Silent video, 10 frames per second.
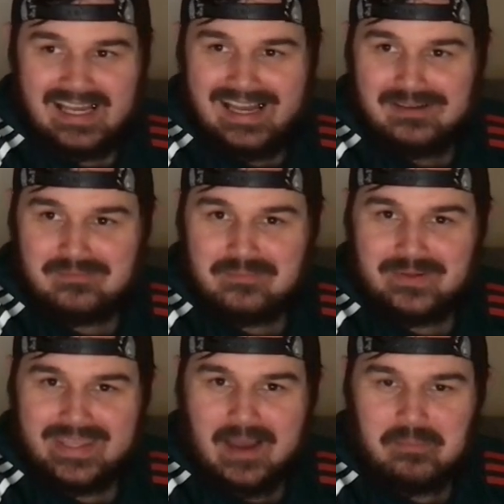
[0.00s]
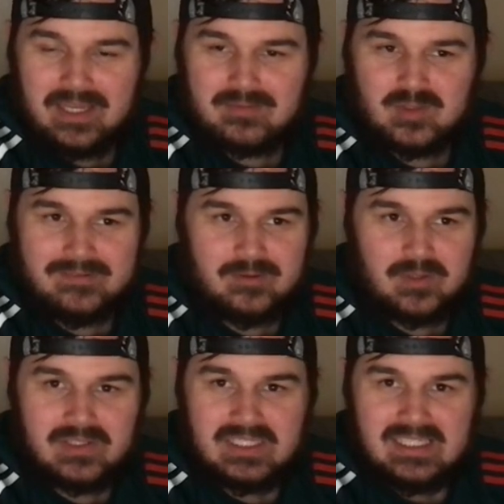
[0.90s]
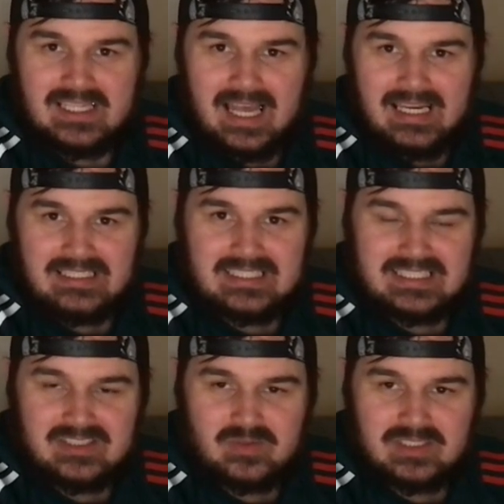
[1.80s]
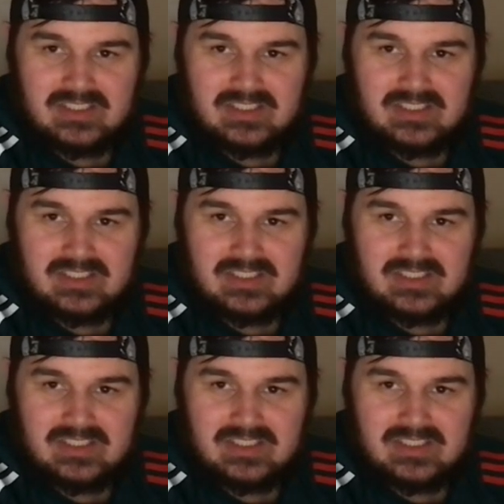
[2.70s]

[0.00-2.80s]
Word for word: Um, but yeah, big up to everyone, and let's get into it.